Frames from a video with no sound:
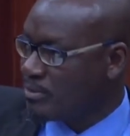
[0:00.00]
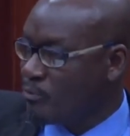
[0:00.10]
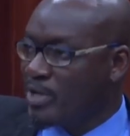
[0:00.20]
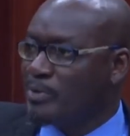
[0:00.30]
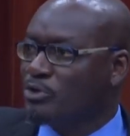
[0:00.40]

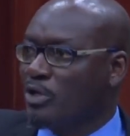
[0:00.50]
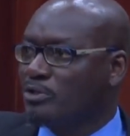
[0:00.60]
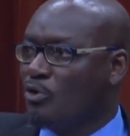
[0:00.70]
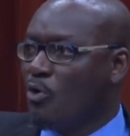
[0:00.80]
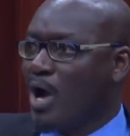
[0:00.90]
We will
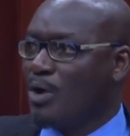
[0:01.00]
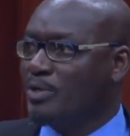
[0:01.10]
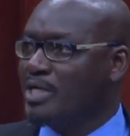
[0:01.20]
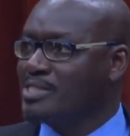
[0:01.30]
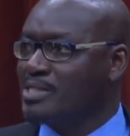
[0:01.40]
not go
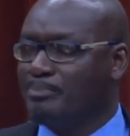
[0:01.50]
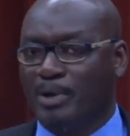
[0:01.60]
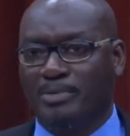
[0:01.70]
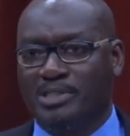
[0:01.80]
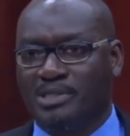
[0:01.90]
out there and say
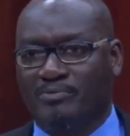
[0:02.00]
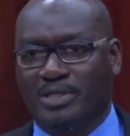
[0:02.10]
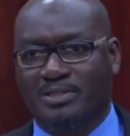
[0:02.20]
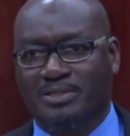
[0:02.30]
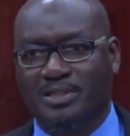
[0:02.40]
public
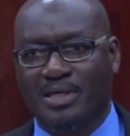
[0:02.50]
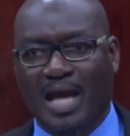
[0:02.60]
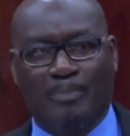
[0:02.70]
servants